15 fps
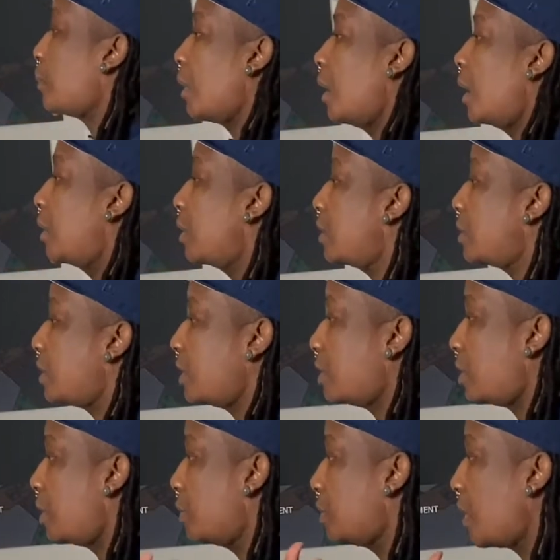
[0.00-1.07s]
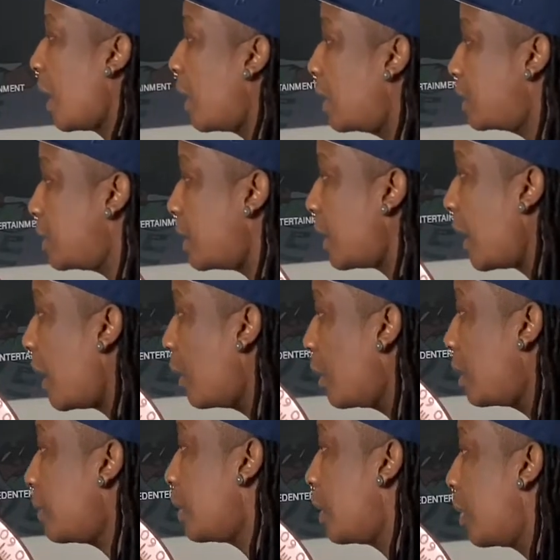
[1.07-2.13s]
others, it's still challenging. However,
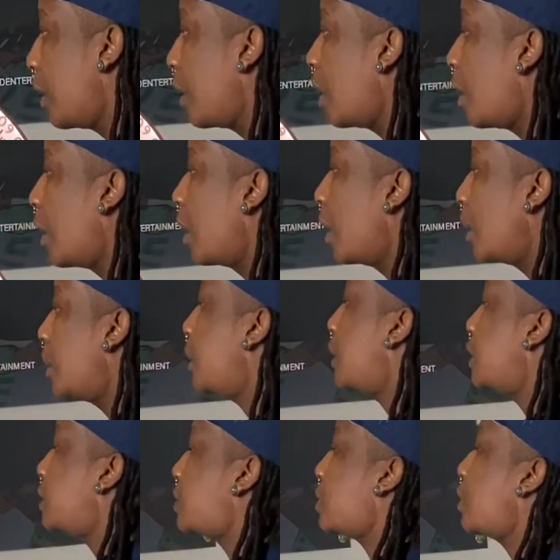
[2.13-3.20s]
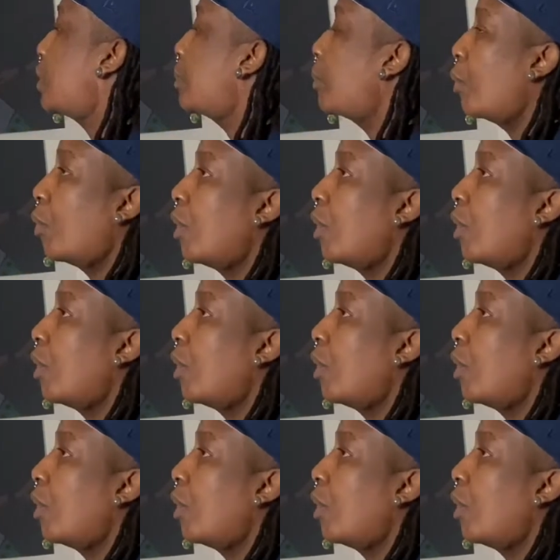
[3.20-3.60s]
there are still more